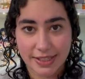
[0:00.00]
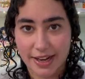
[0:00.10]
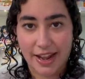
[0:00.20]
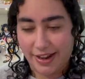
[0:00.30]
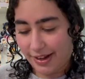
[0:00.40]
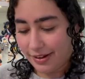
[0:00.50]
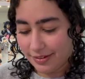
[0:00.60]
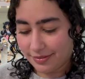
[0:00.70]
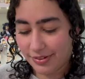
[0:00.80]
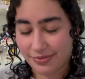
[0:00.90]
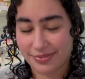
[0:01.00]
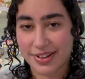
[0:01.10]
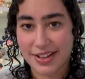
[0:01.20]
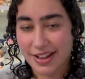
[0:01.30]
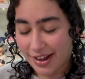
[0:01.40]
today.
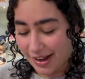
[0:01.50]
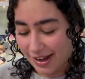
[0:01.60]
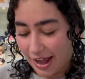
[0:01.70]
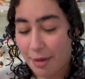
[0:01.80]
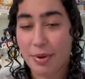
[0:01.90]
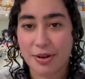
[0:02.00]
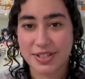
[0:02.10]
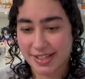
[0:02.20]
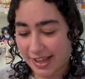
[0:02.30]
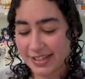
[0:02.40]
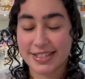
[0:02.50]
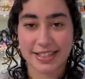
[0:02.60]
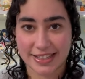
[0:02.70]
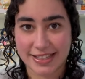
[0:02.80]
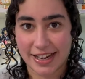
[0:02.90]
uh, I posted that
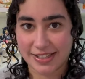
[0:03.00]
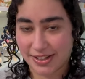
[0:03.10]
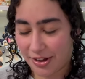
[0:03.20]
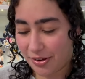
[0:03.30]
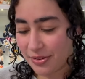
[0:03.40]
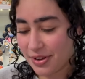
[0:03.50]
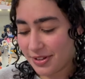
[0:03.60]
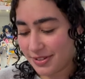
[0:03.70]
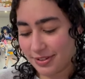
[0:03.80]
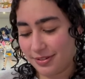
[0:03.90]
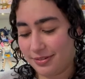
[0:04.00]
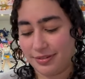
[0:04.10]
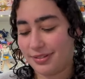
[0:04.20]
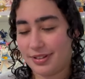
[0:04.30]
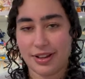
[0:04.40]
six days ago, so
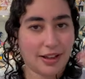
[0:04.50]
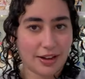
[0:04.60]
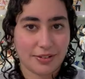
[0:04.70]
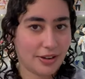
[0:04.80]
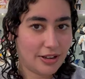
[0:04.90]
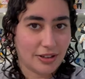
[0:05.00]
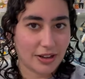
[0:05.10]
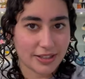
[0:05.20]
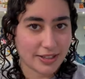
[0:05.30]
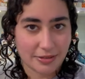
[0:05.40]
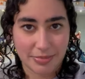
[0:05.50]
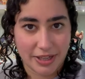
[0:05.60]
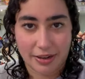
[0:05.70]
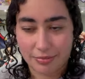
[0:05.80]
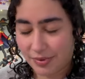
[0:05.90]
I don't know how long it's gonna be
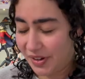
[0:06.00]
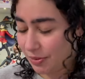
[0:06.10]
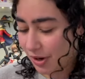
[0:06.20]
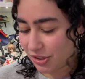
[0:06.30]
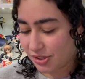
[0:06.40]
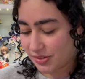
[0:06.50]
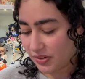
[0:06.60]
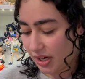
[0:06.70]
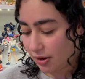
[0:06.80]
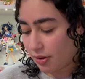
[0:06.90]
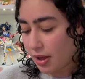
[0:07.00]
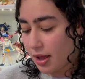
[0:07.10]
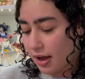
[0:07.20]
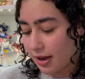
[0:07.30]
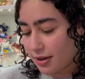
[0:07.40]
when you watch this video.
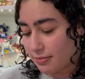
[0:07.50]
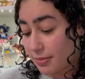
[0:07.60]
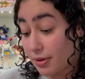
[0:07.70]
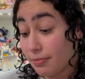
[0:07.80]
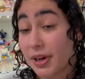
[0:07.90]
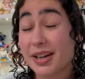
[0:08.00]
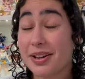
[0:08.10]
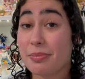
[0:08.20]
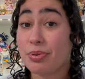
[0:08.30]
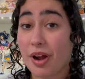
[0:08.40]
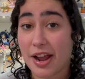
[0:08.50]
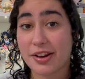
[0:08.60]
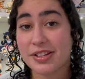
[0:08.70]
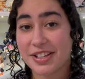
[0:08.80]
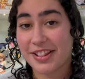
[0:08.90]
Um, but
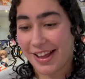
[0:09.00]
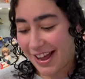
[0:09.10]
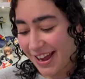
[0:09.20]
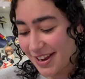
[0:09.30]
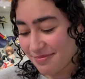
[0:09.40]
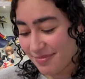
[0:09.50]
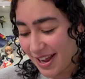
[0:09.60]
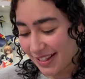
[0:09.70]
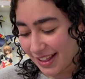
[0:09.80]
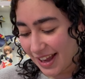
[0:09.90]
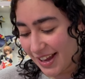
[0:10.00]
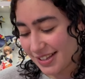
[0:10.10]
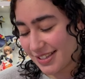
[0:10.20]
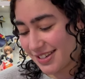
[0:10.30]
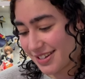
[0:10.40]
prior to that, my
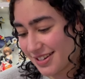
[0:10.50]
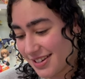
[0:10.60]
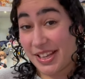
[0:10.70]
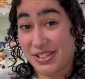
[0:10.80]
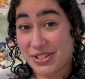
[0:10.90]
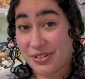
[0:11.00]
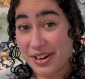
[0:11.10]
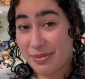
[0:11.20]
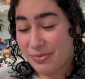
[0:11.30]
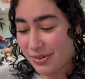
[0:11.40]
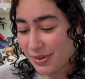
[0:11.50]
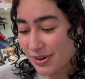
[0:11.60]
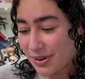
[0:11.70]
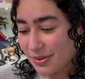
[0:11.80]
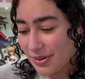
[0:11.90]
last Instagram
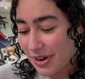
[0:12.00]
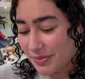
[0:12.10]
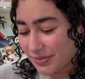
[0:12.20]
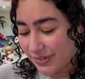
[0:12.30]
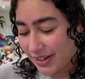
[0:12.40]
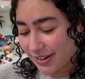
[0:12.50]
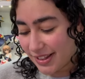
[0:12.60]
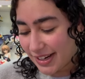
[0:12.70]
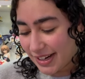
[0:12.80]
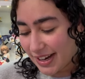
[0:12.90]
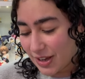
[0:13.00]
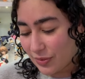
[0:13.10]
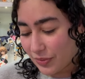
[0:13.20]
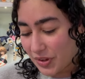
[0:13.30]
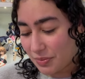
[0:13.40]
photo of a figure that I
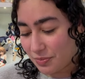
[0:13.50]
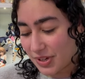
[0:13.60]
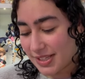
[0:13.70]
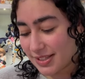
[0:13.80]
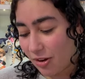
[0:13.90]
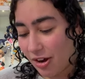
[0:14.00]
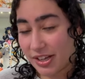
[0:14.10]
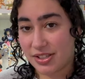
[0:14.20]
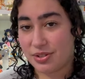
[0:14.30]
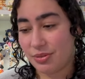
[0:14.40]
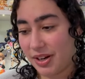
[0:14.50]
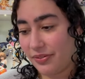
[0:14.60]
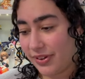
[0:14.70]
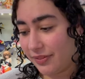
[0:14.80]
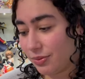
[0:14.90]
have was August
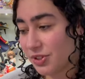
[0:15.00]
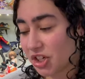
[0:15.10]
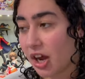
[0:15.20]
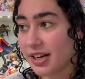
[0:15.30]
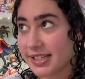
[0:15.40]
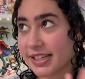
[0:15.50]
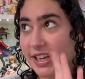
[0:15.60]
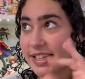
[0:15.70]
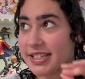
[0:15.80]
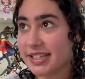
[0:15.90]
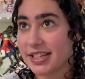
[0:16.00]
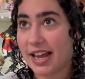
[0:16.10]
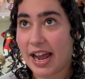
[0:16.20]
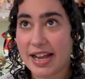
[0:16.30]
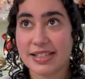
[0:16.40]
twenty-fifth, which honestly isn't
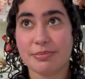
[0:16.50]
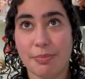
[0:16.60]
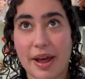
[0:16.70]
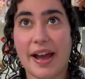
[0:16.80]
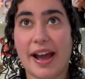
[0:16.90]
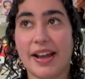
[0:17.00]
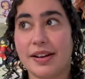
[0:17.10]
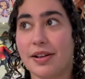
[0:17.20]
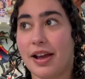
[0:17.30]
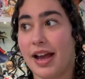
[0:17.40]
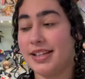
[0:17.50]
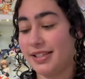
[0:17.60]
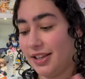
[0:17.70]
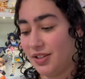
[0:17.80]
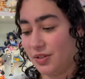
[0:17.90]
as bad as
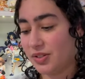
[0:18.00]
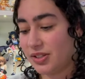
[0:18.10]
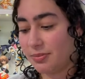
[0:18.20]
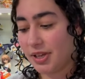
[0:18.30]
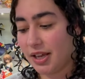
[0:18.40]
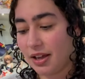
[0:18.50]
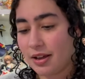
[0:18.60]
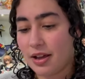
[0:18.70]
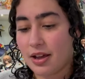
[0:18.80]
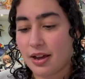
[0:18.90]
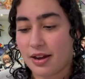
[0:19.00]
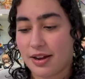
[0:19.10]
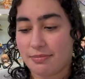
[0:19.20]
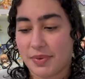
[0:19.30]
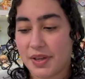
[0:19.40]
it used to be.
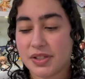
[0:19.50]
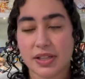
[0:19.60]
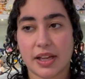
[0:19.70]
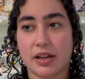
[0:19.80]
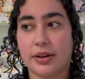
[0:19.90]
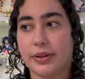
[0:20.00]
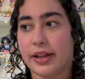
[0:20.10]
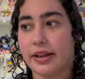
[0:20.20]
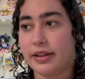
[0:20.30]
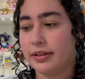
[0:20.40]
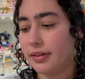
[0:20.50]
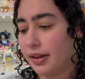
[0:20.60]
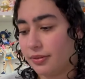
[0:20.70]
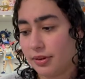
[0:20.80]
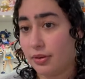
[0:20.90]
Um, I used to like go like, I
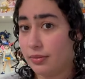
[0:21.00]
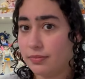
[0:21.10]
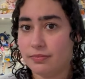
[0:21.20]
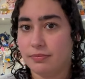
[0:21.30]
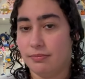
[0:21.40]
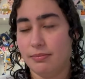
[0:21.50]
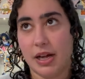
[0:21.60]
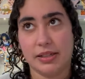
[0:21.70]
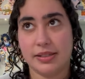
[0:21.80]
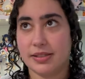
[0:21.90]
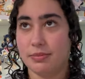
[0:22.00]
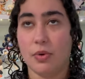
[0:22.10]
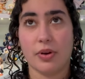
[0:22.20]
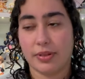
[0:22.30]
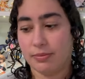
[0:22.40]
don't know, months,
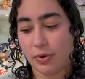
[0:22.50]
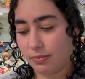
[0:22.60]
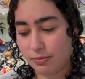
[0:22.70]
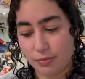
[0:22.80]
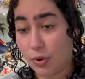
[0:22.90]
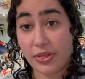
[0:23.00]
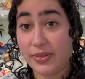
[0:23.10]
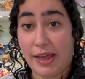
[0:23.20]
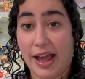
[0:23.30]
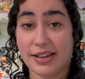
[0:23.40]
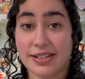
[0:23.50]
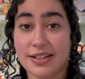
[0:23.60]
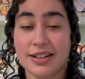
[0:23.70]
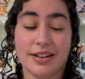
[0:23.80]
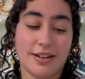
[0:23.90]
more, more, more than that,
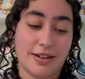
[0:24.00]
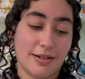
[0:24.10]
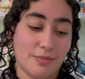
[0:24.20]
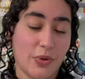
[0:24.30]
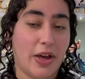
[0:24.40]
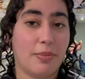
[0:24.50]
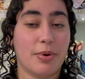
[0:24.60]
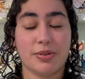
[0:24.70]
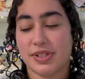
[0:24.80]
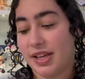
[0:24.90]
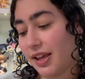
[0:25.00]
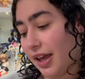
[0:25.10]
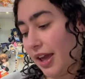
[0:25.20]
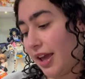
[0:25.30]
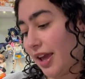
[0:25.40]
um, without posting
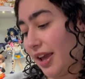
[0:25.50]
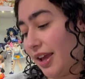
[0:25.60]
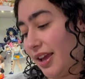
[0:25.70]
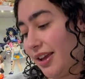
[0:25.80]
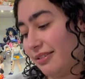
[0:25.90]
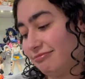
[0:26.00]
a